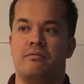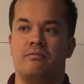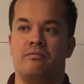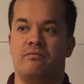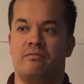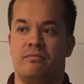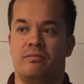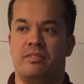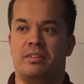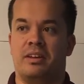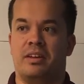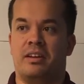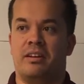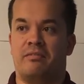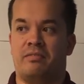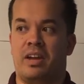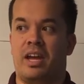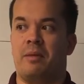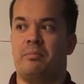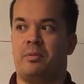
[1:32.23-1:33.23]
vapor.
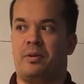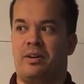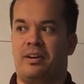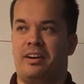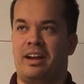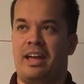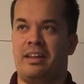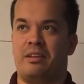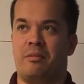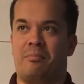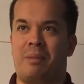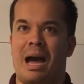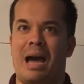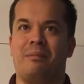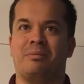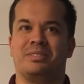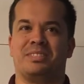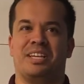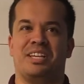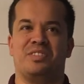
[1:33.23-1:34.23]
vapor, and the
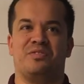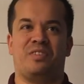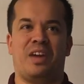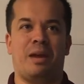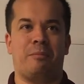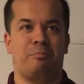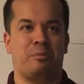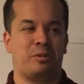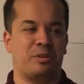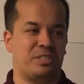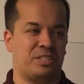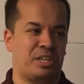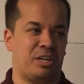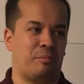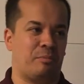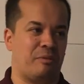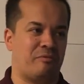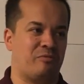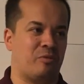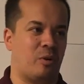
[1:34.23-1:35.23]
Bible says vapor is
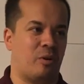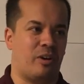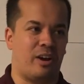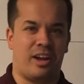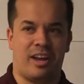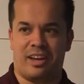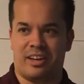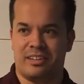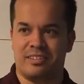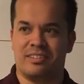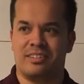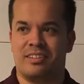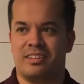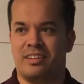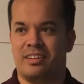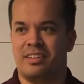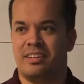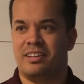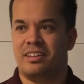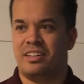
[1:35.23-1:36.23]
here before a.
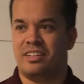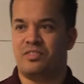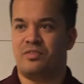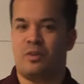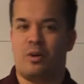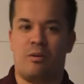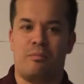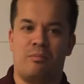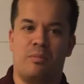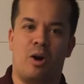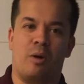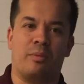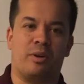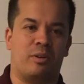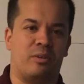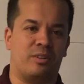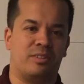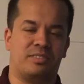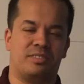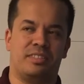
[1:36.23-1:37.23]
It's for a
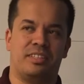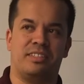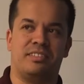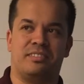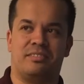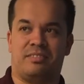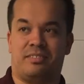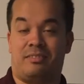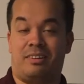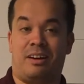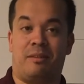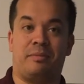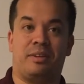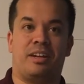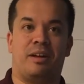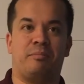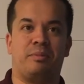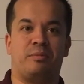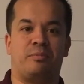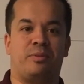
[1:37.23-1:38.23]
moment or a season. I
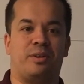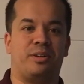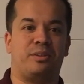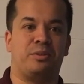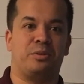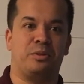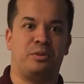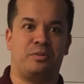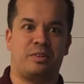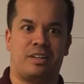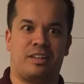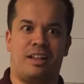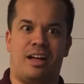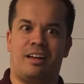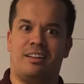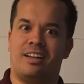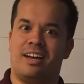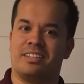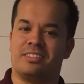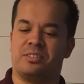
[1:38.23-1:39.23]
mean, that'd be pretty cool. If
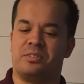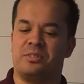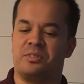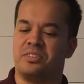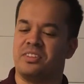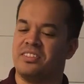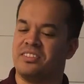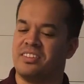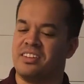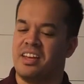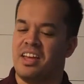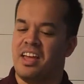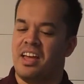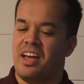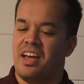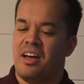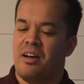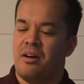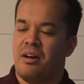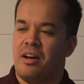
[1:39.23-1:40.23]
cloud lasts a whole season.
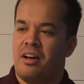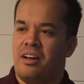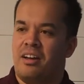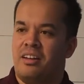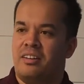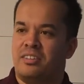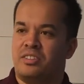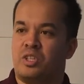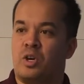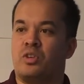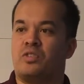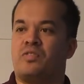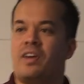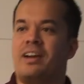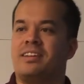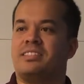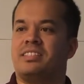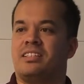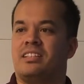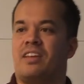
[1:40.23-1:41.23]
So it's
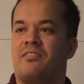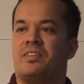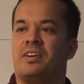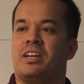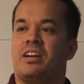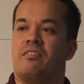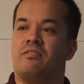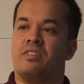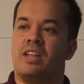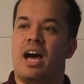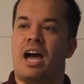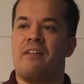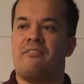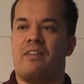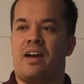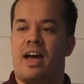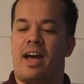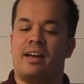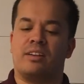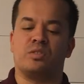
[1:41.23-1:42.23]
very significant of
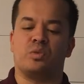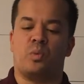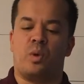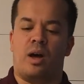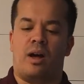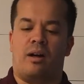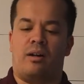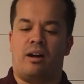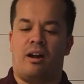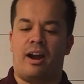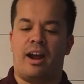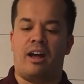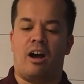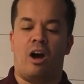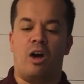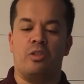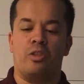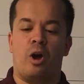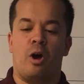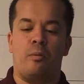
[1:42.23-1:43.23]
life as well. All
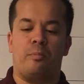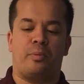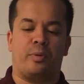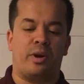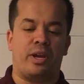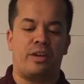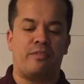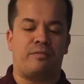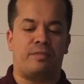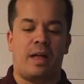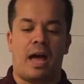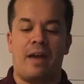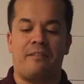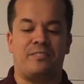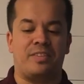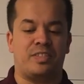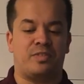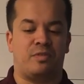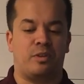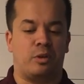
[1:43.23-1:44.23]
right, although brief,
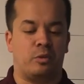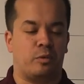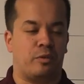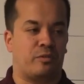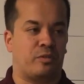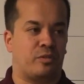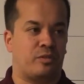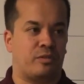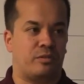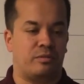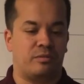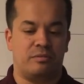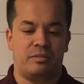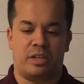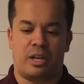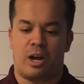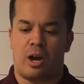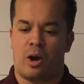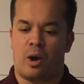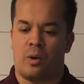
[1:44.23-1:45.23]
life is filled with,
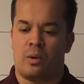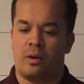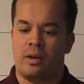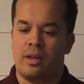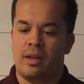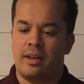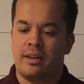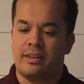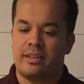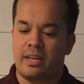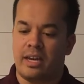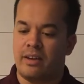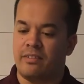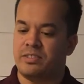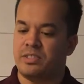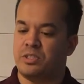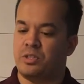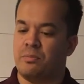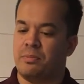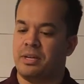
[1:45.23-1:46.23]
you know,
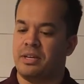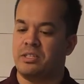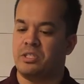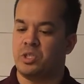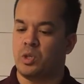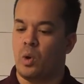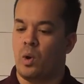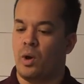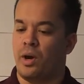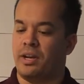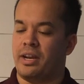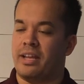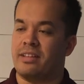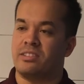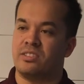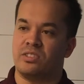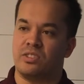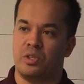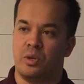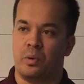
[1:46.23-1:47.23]
gifts to be enjoyed
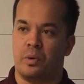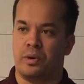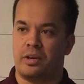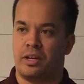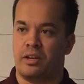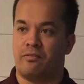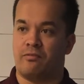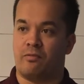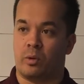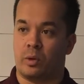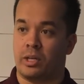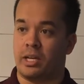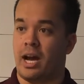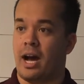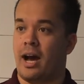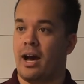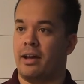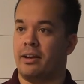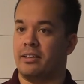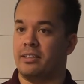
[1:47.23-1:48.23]
and stewarded for
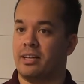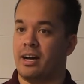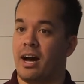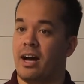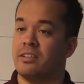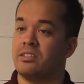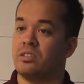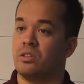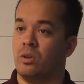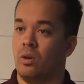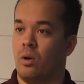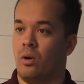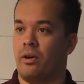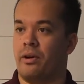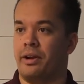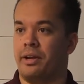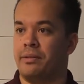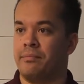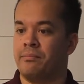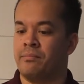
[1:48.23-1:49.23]
God and God's
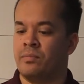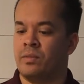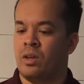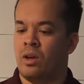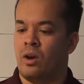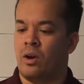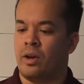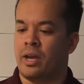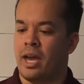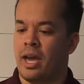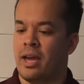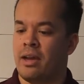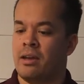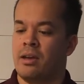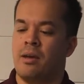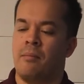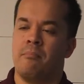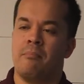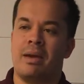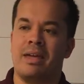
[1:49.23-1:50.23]
glory.
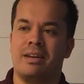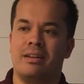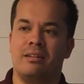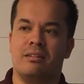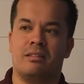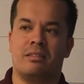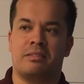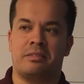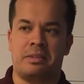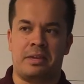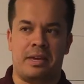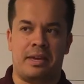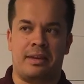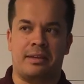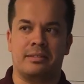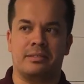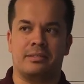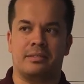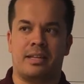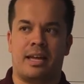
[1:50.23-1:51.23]
Okay, many of the
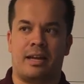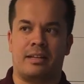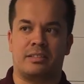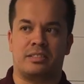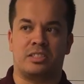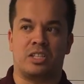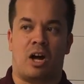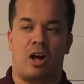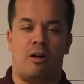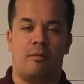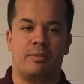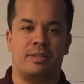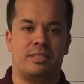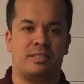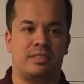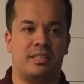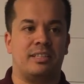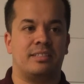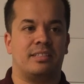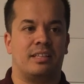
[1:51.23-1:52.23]
things that
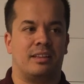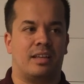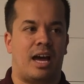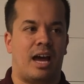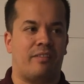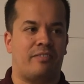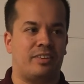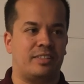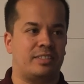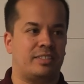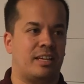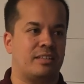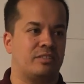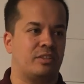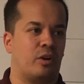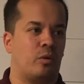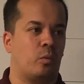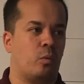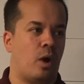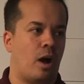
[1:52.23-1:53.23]
Solomon sees in life, he
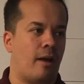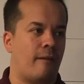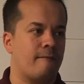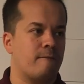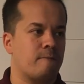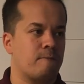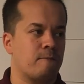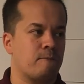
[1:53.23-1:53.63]
says they're what